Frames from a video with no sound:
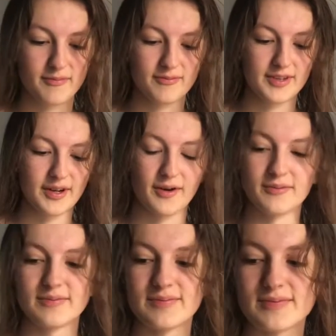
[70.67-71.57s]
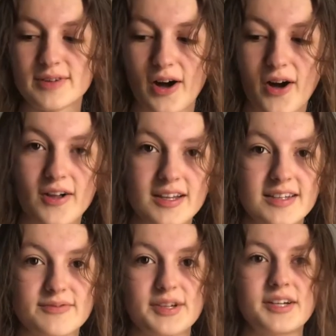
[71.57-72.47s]
you know, call
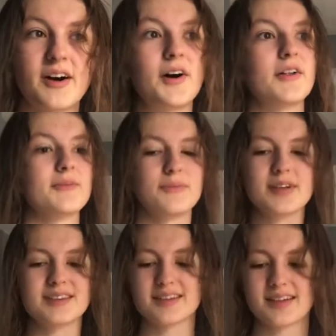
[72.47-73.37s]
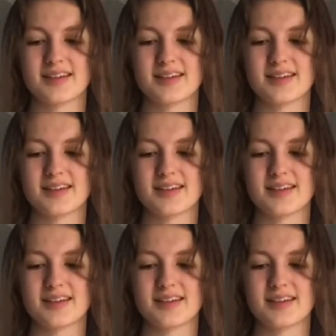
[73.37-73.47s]
and recall. What?